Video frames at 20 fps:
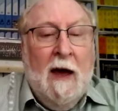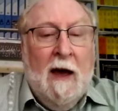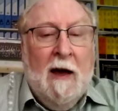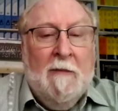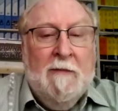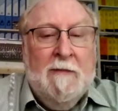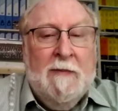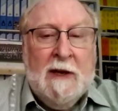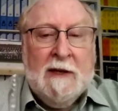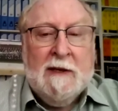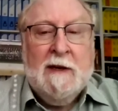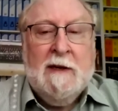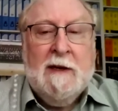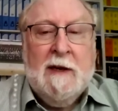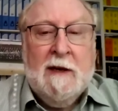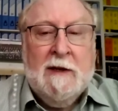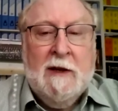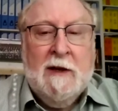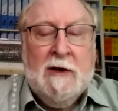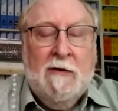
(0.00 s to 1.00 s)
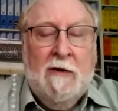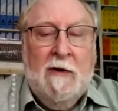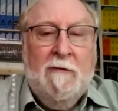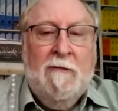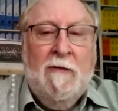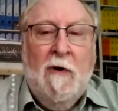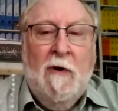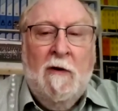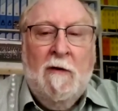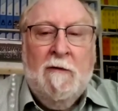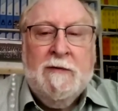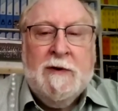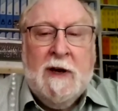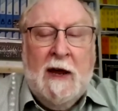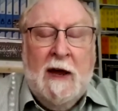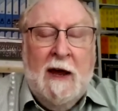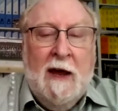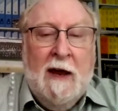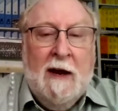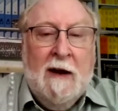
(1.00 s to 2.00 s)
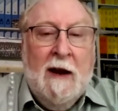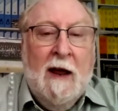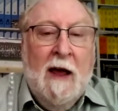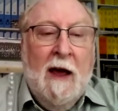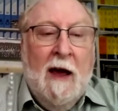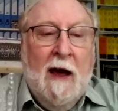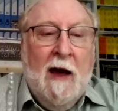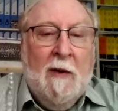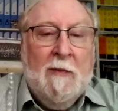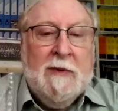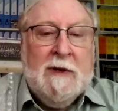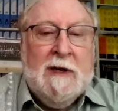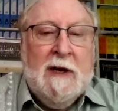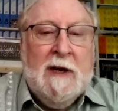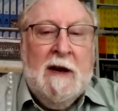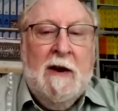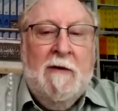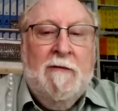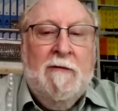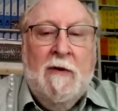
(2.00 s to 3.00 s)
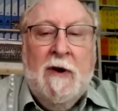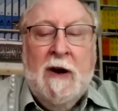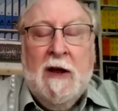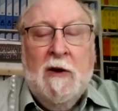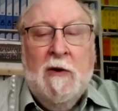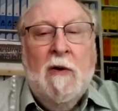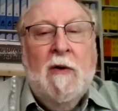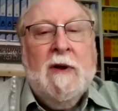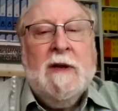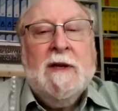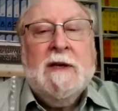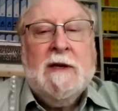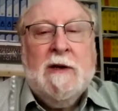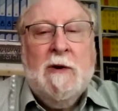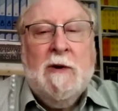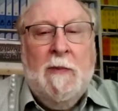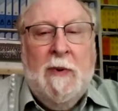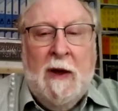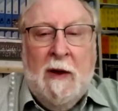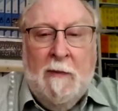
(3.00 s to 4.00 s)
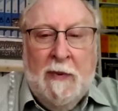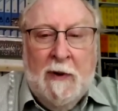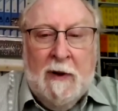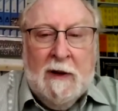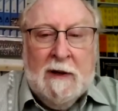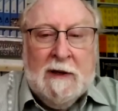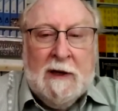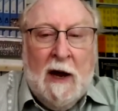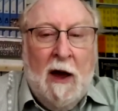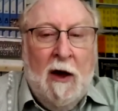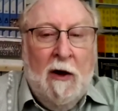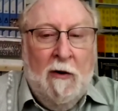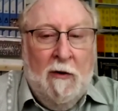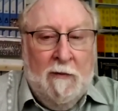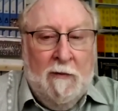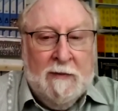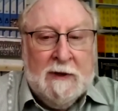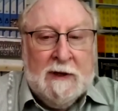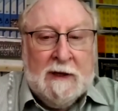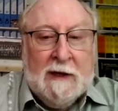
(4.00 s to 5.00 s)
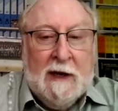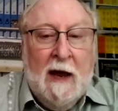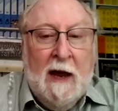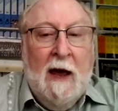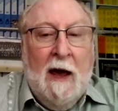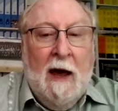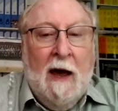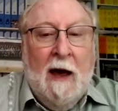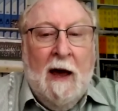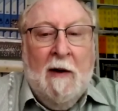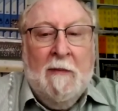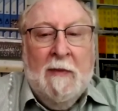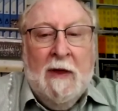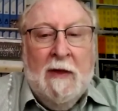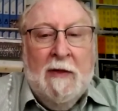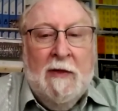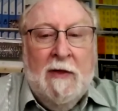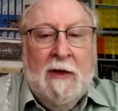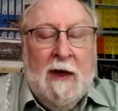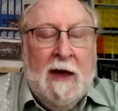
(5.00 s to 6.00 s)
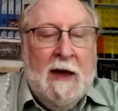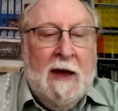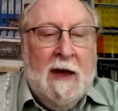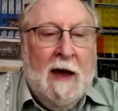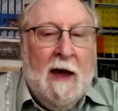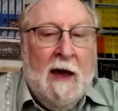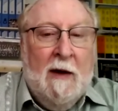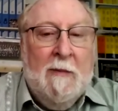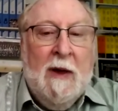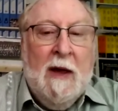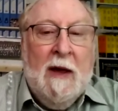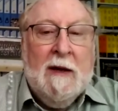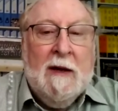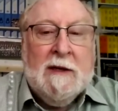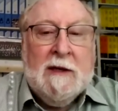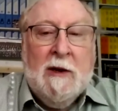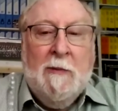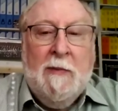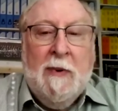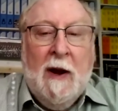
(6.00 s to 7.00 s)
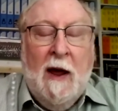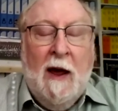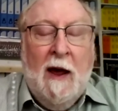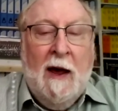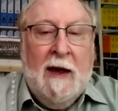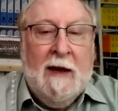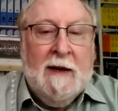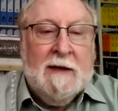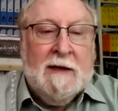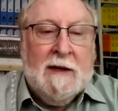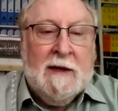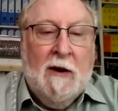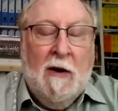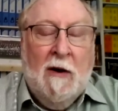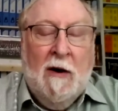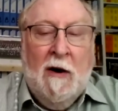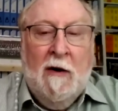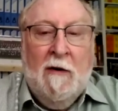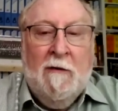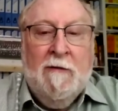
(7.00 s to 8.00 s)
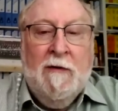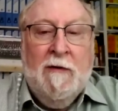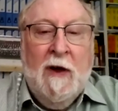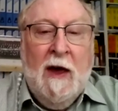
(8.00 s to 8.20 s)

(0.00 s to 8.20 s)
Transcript: Businesses that are involved in delivering goods to people's homes, the supplies of